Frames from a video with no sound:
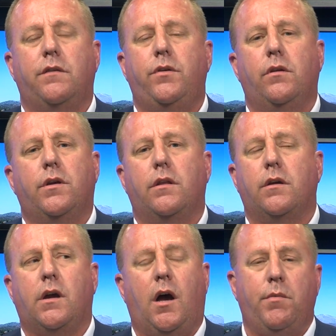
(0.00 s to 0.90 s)
If you look at
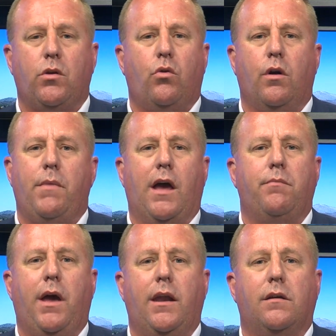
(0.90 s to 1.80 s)
the Common Core
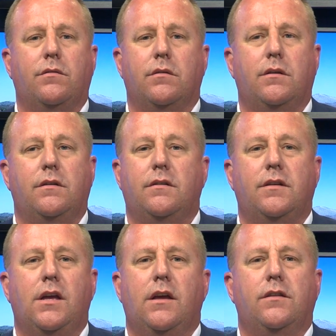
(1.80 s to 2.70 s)
mathematics,
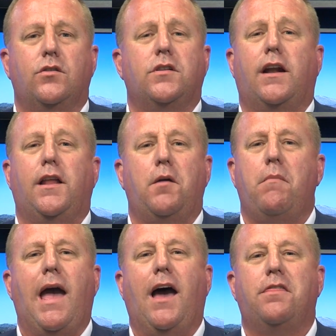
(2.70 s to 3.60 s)
there's not a lot of
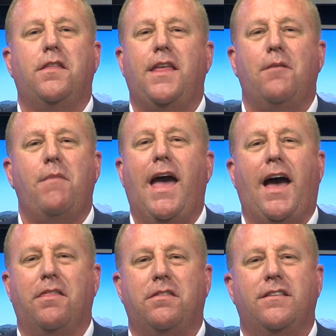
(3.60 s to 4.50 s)
math in that
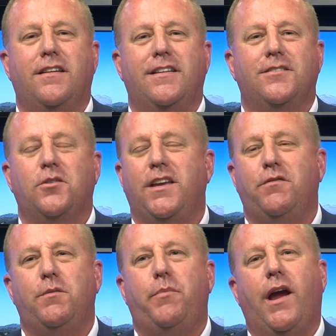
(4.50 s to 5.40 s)
math. So
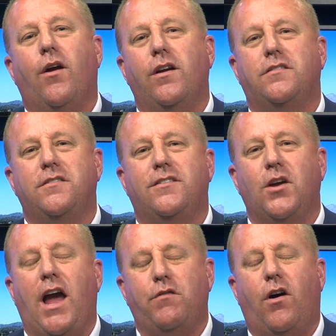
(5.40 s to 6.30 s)
even parents
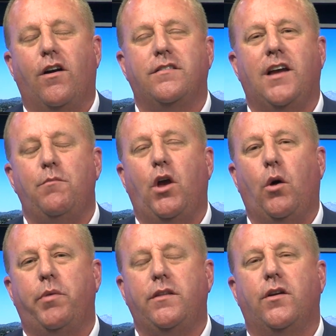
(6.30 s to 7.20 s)
have a hard time
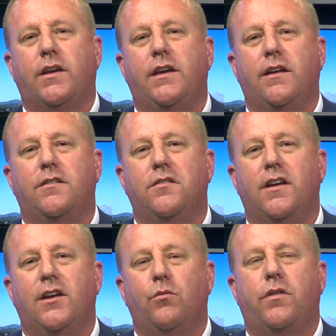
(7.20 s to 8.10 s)
helping their kids
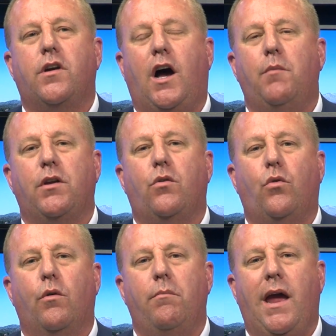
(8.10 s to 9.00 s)
with Common
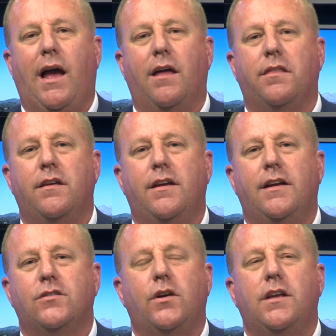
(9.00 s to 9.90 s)
Core math.
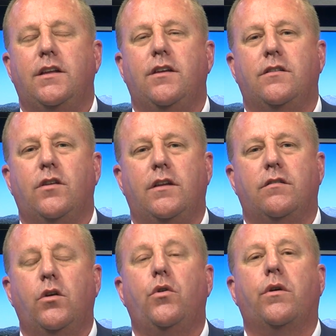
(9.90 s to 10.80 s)
So
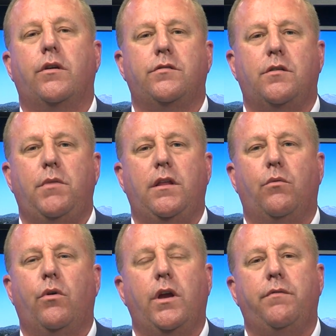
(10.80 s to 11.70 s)
it's ludicrous to me
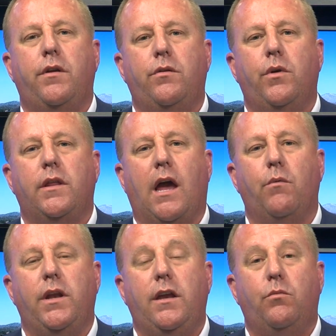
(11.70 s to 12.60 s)
that we're even doing that.
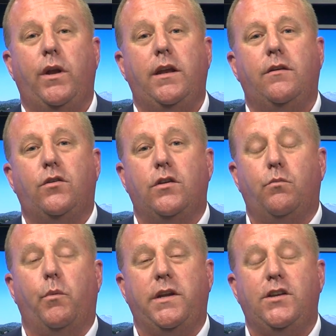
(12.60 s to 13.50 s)
When
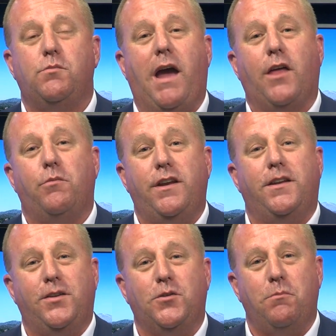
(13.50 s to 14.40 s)
we teach math, we
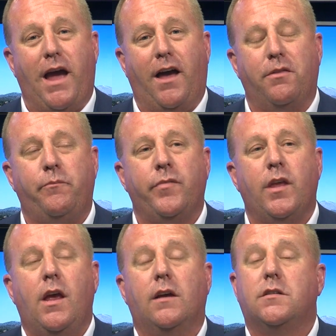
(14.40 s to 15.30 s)
need to teach math.
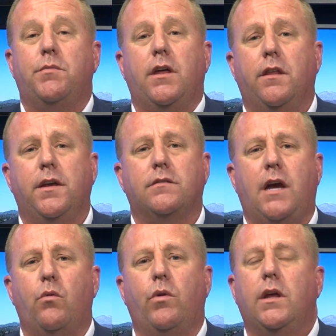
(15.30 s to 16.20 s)
Some of the other things
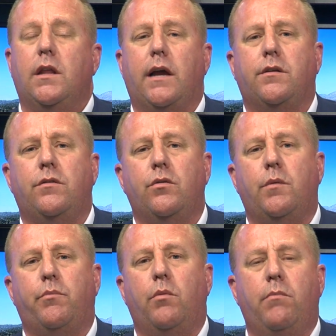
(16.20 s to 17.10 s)
I really like to do
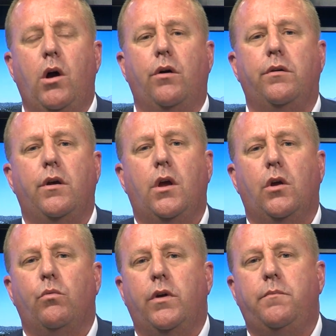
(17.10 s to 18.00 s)
and promote
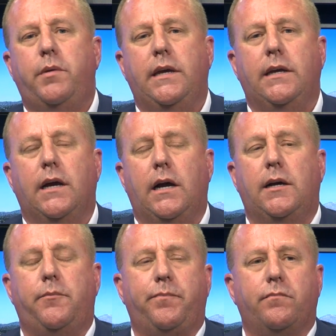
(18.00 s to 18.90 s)
would be
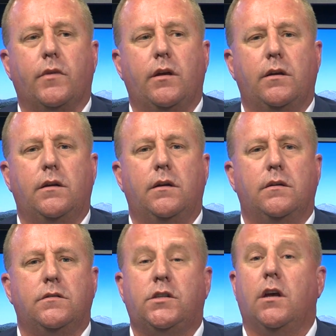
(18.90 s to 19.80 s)

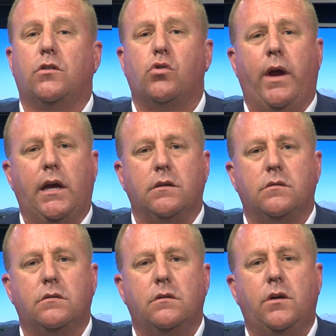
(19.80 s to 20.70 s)
skilled
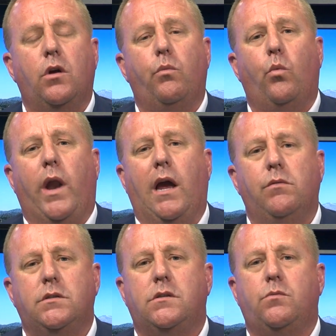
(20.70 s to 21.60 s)
trades. You know, when I
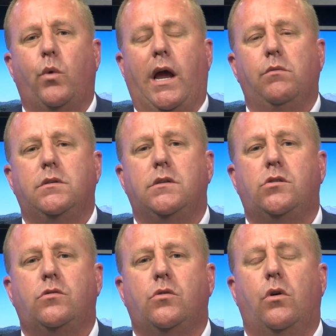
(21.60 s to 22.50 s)
was in
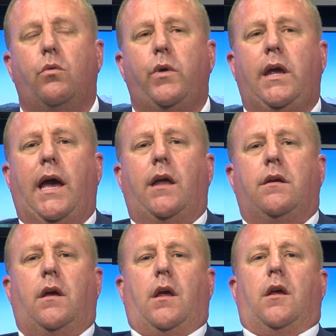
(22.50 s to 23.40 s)
school, we had
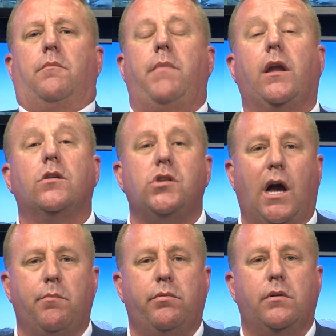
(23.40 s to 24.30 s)
metal
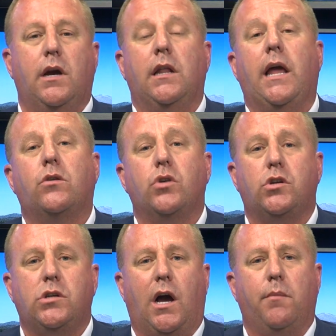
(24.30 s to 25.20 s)
shop,
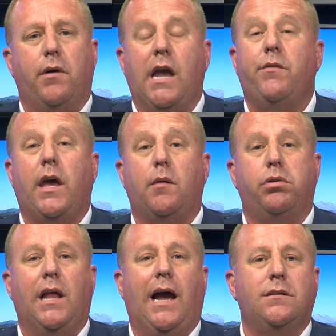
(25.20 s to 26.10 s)
electric shop. I even had a
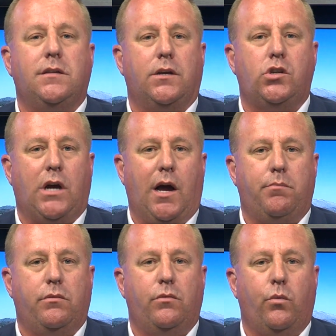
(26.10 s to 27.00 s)
plastic
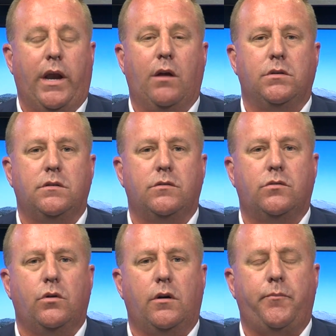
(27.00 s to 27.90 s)
shop when I was in
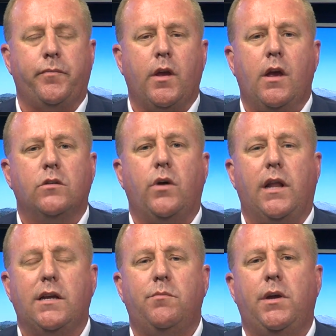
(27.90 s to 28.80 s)
school. So I
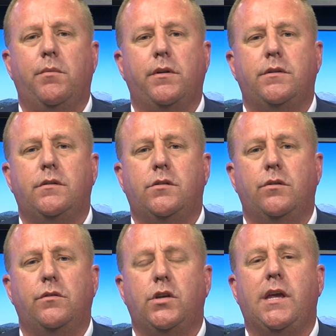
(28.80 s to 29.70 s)
like to be able
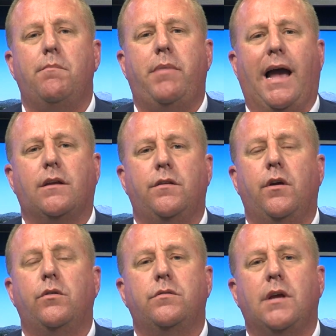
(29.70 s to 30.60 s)
to get back to
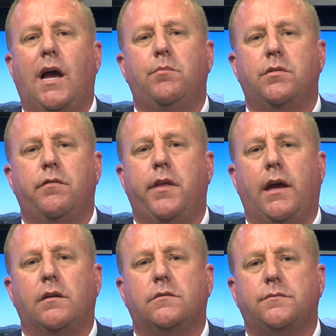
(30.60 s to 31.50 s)
those types of
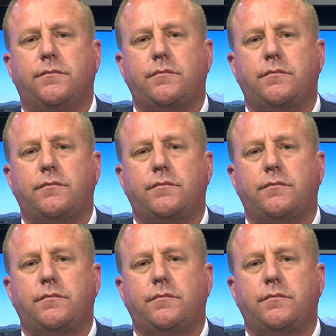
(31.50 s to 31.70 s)
things.